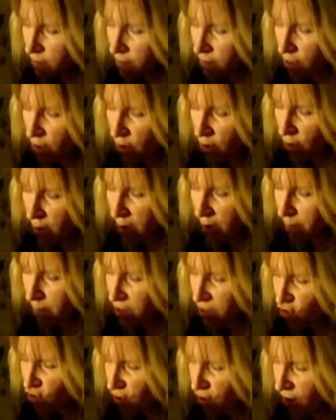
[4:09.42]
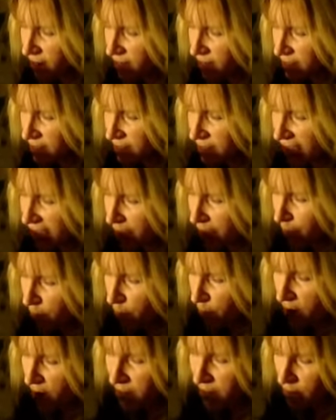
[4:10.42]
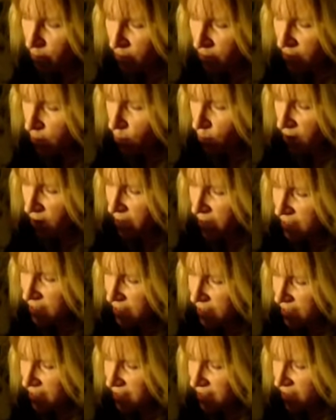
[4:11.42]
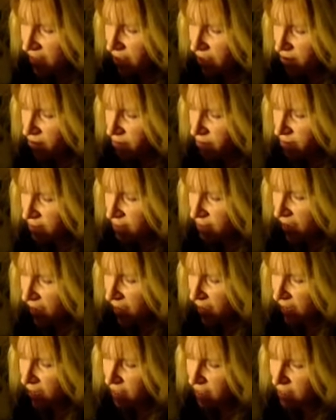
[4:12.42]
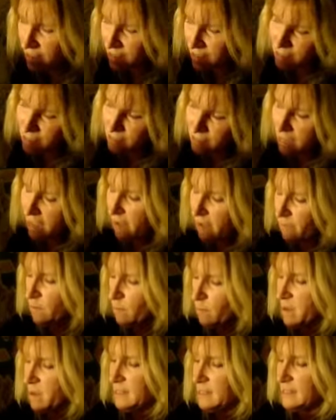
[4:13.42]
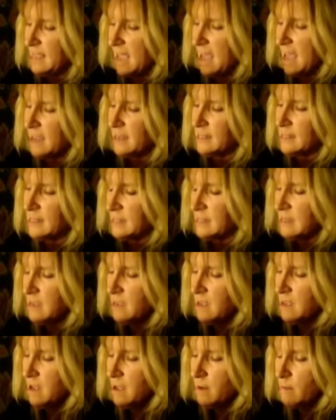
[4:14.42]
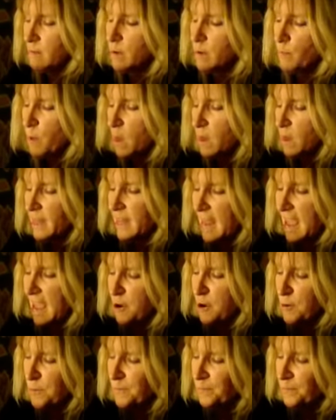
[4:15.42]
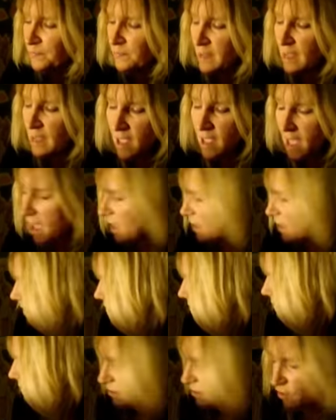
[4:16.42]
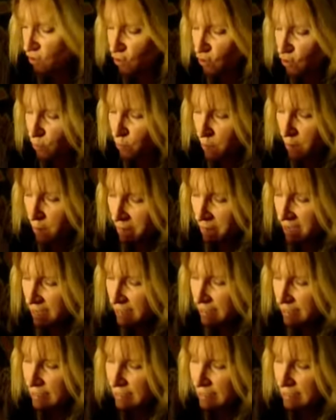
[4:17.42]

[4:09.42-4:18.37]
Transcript: So I'm going to try to stop approximately where I did on the other side. It doesn't have to be exact. I'm going to pull it out and trim it.